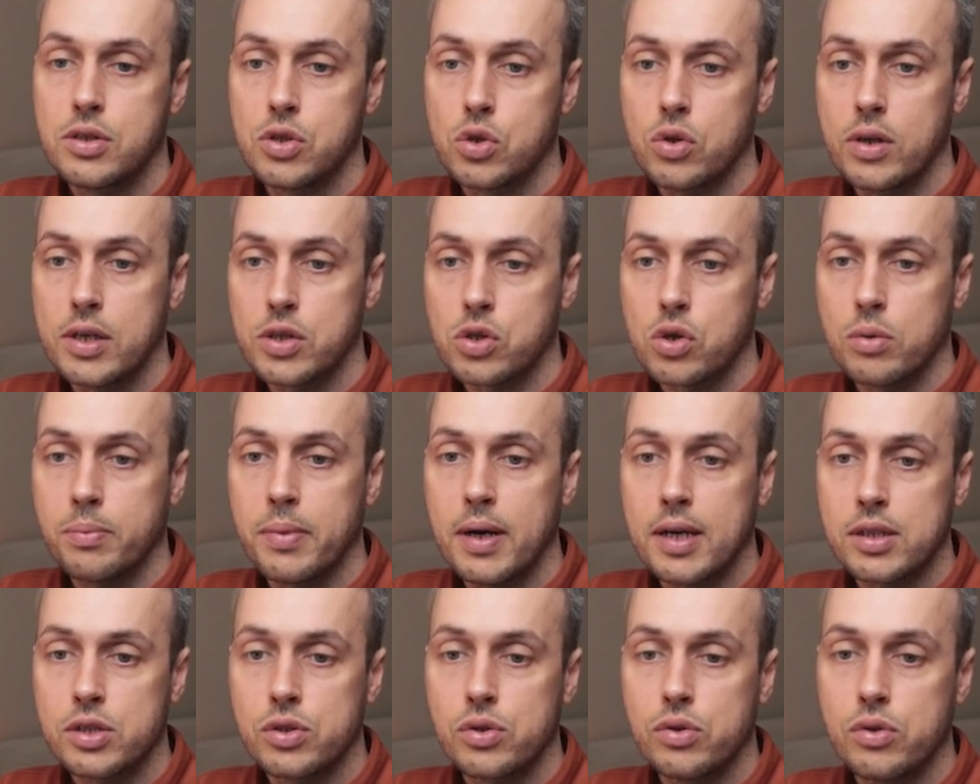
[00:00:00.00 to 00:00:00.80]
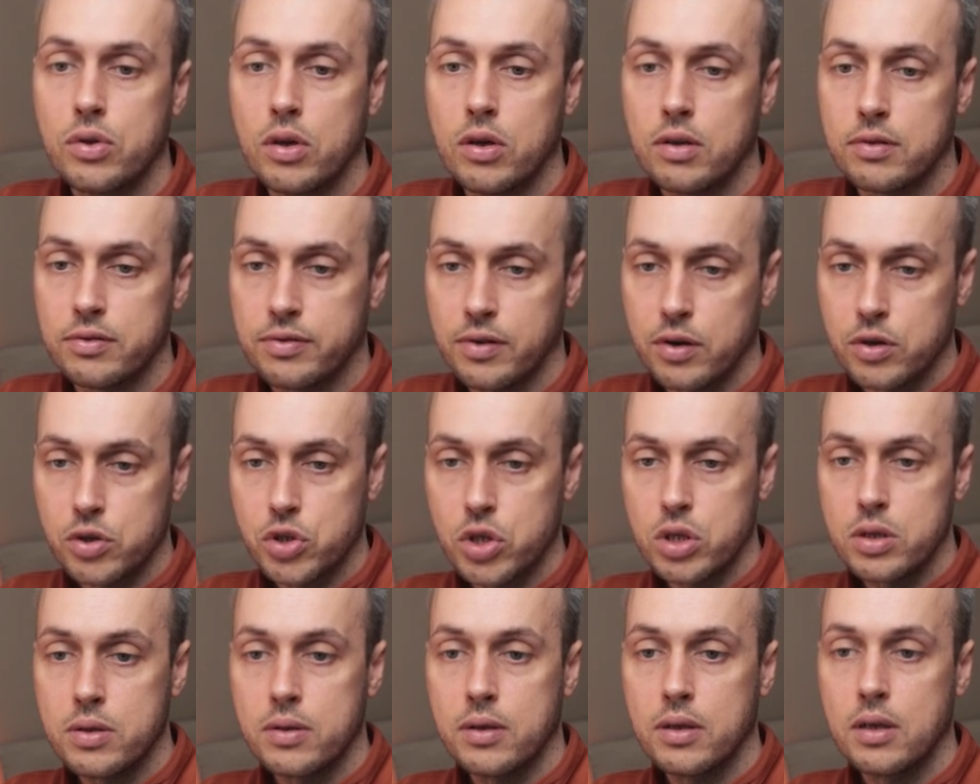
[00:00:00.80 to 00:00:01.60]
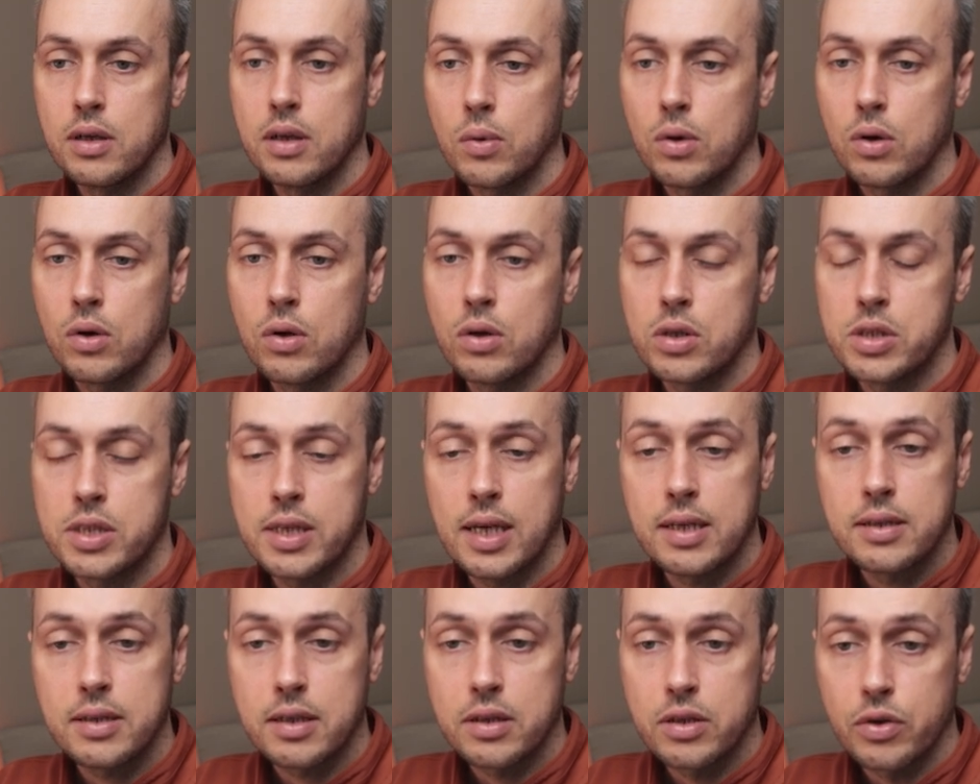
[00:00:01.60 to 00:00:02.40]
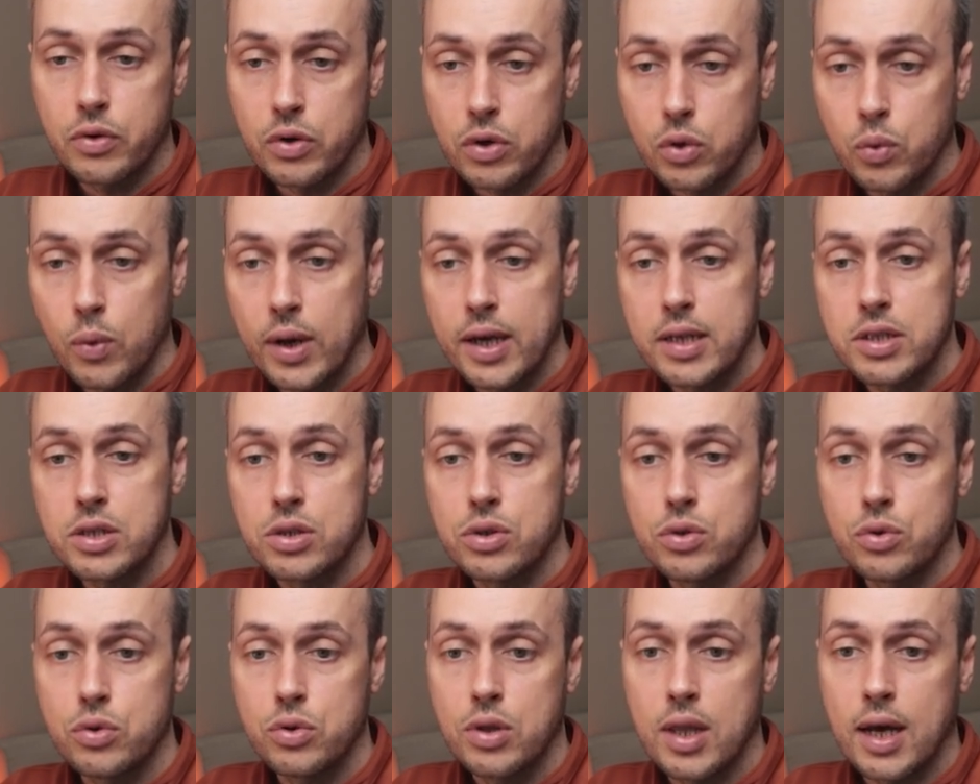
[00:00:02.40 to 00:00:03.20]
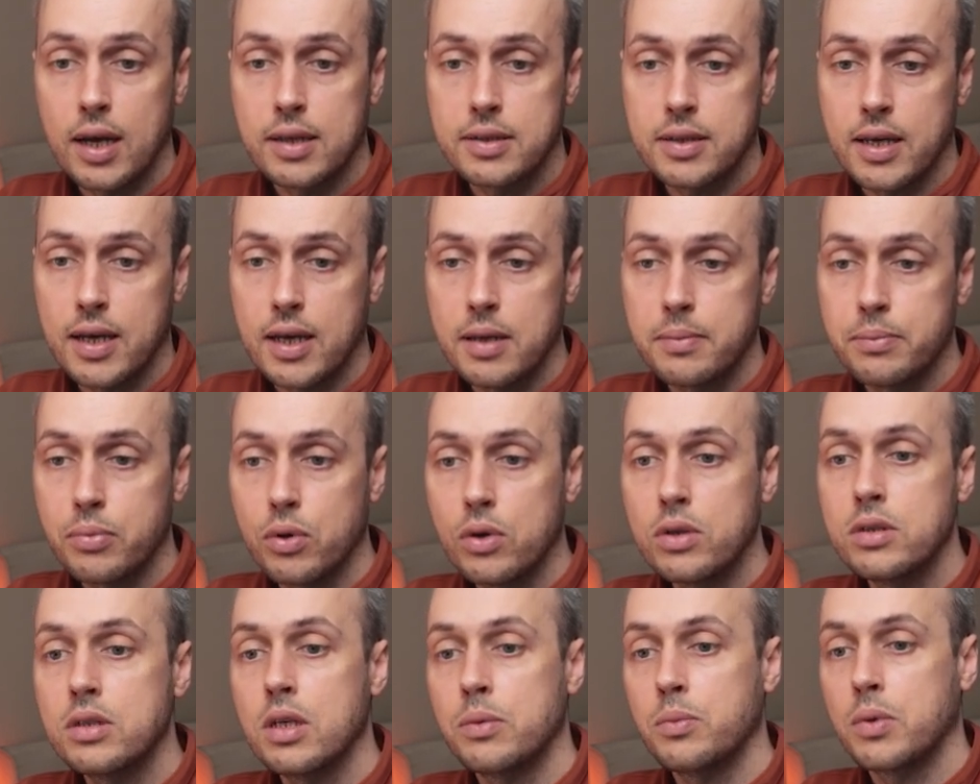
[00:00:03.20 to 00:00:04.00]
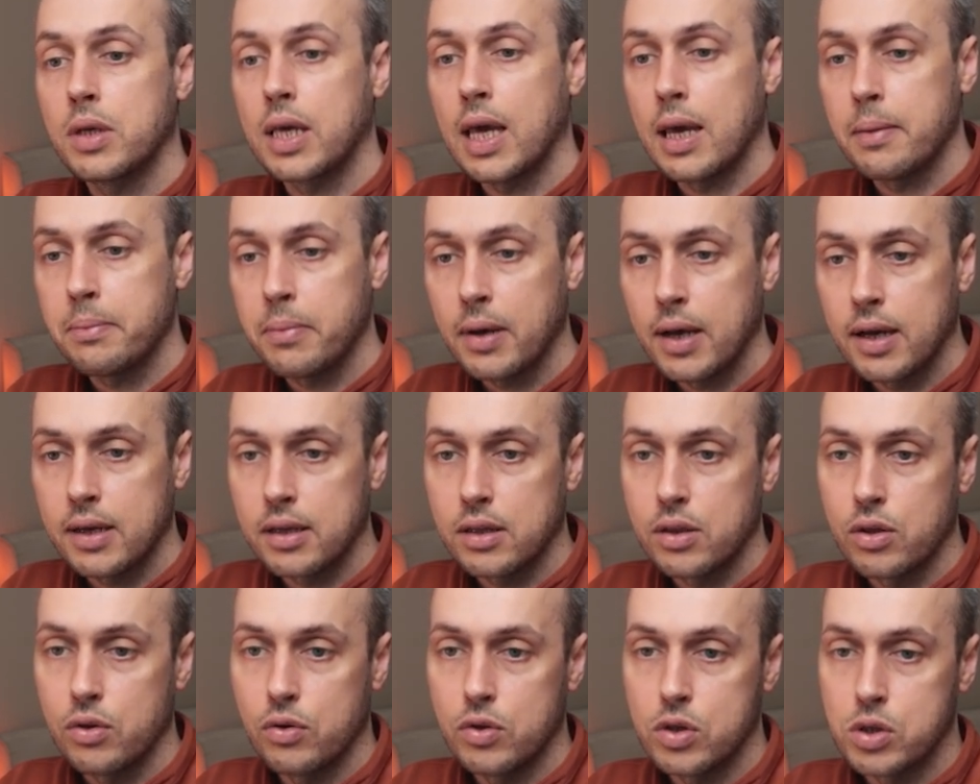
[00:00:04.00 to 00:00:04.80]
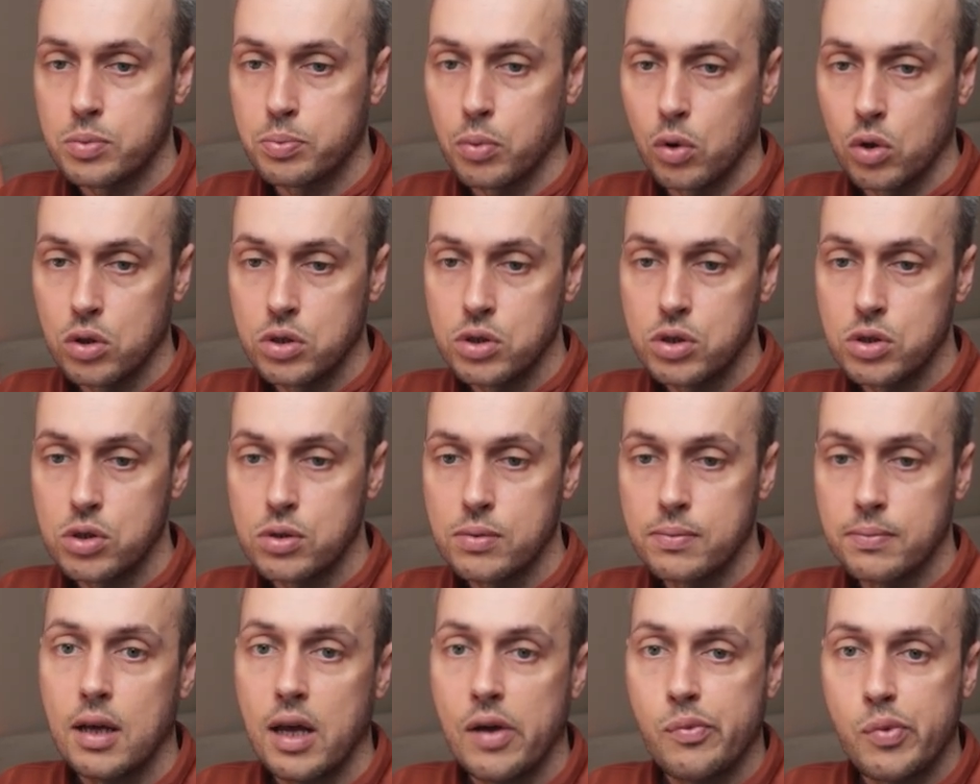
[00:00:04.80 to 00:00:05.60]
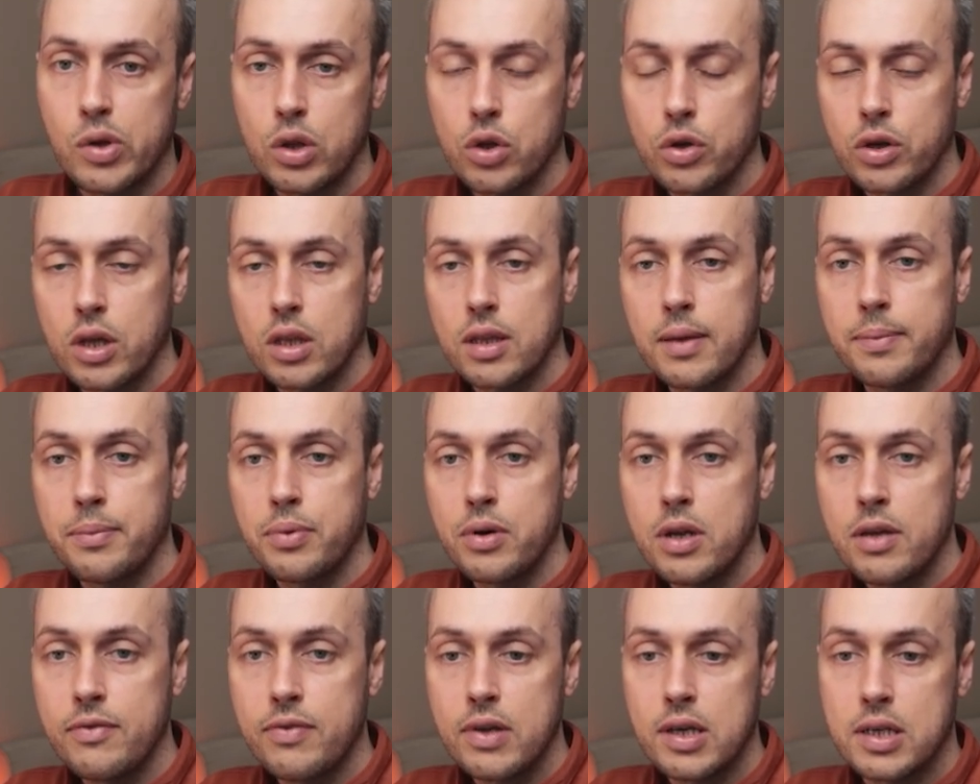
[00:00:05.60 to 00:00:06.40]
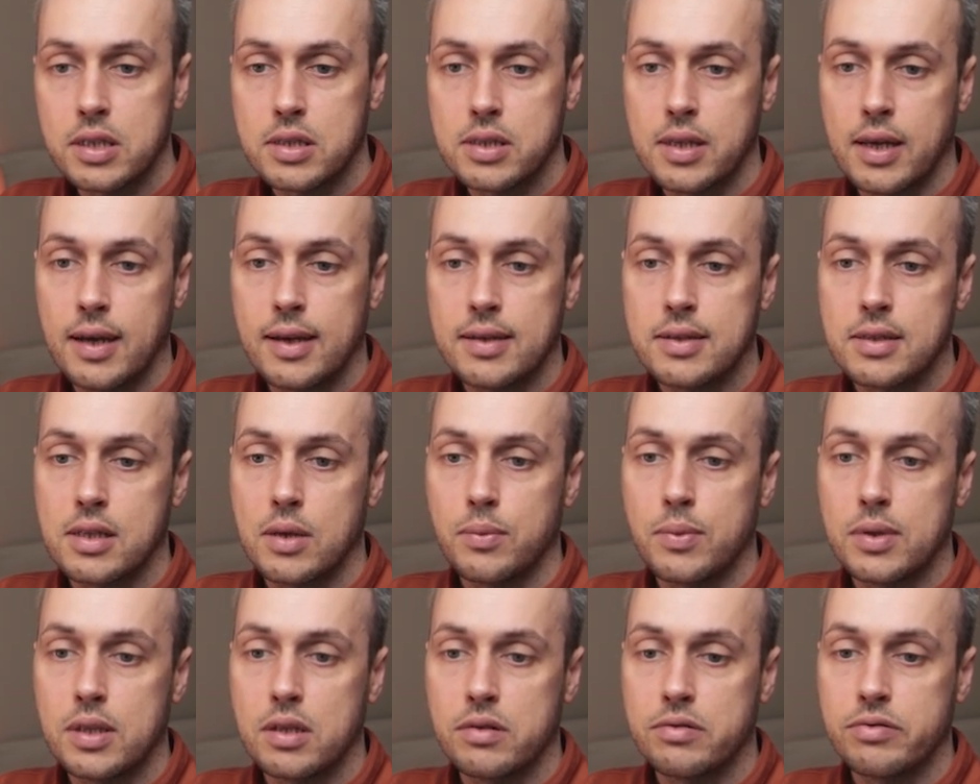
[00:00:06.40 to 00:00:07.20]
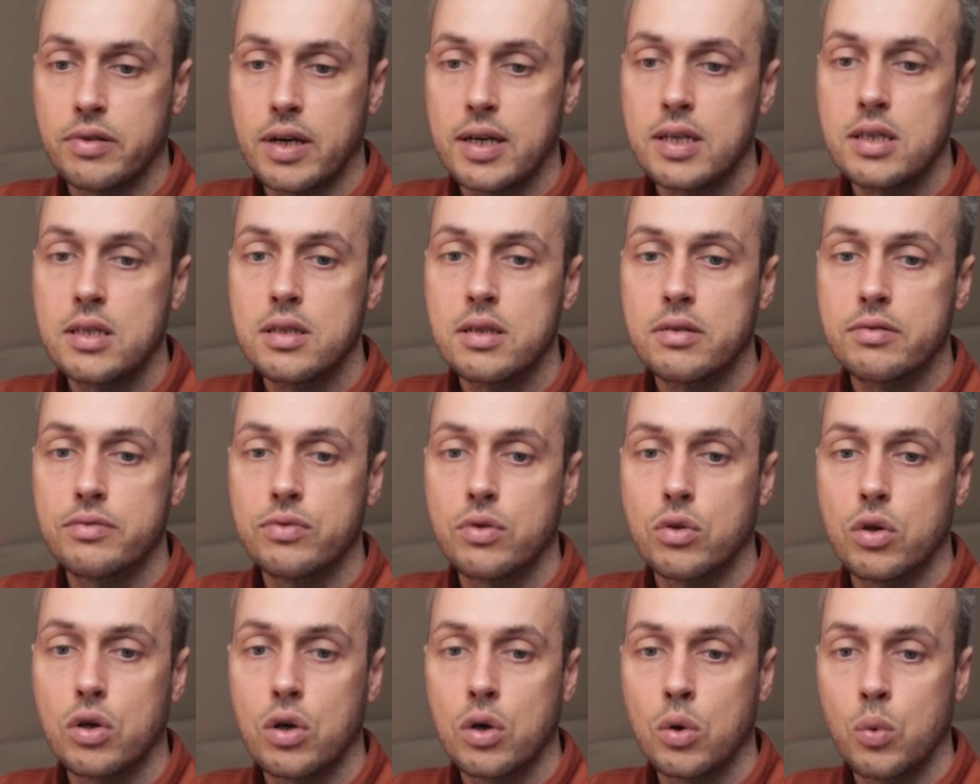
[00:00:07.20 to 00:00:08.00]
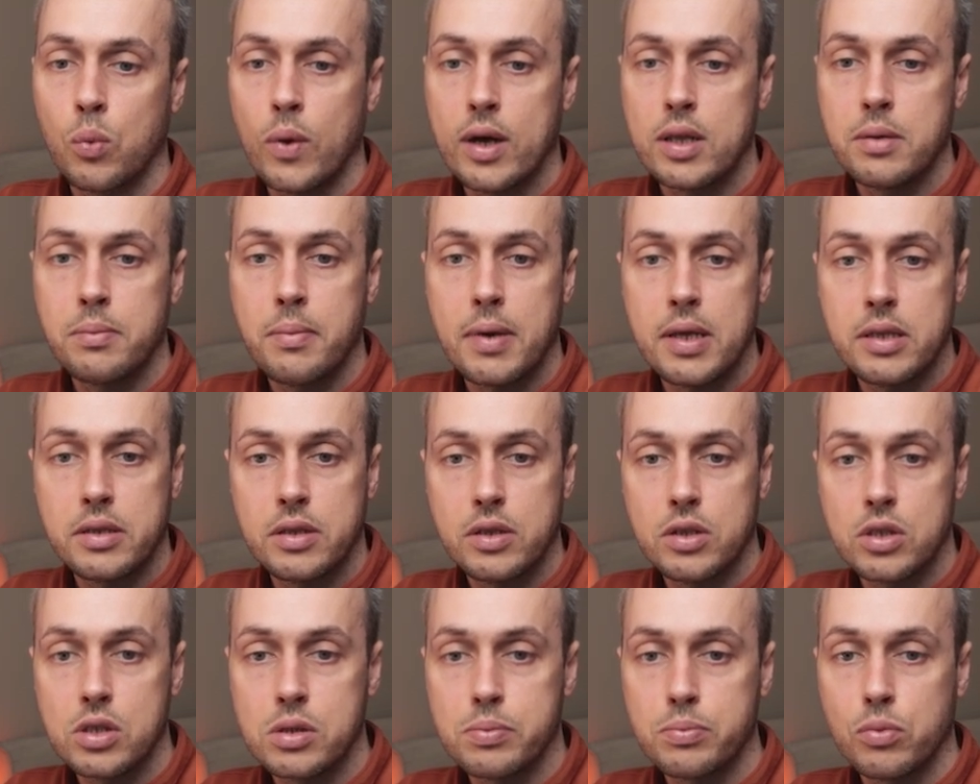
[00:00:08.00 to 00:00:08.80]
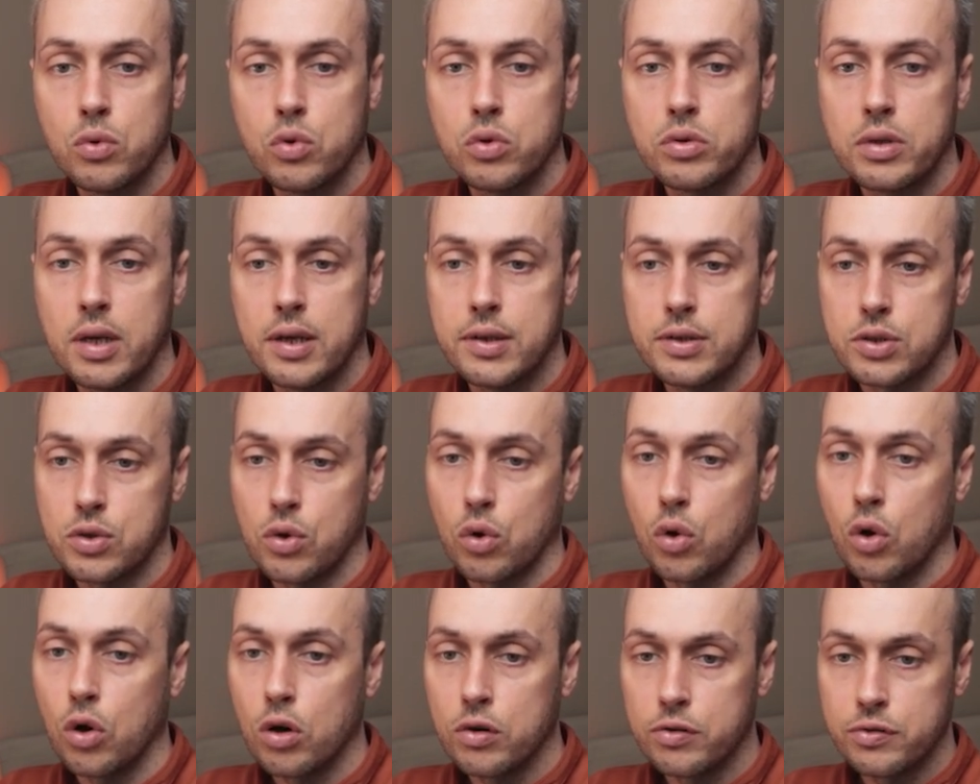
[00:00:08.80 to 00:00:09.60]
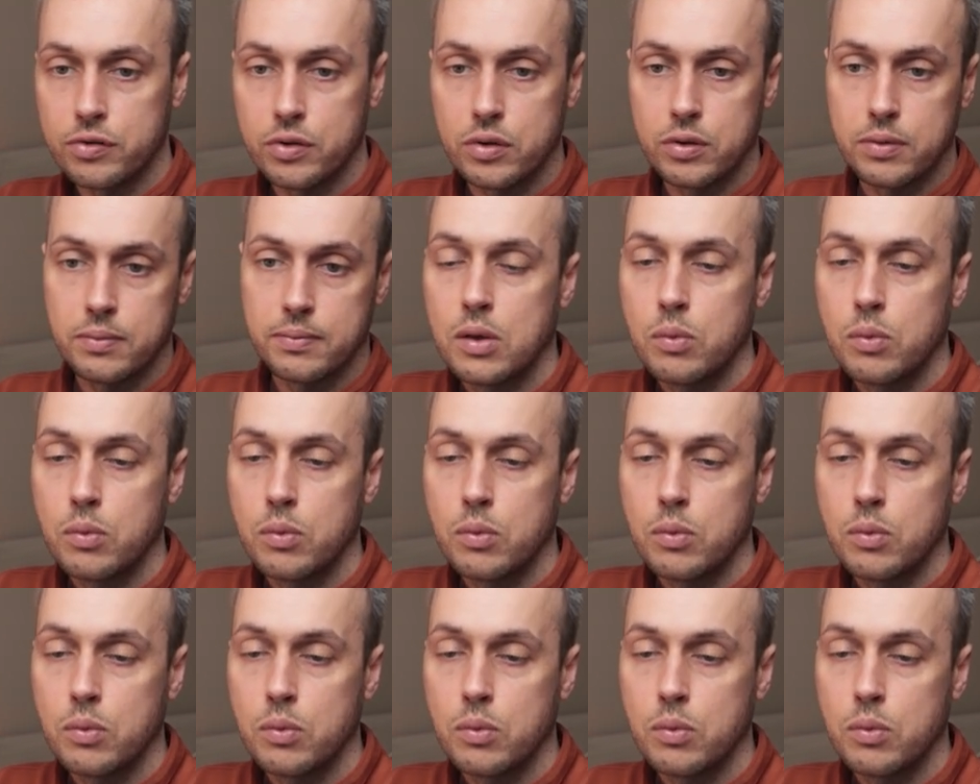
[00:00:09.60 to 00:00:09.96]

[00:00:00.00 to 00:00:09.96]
So let's go back to our function. We're sending the request to that endpoint and we get back the response. If we look at the previous test that we defined for when maintenance mode is off,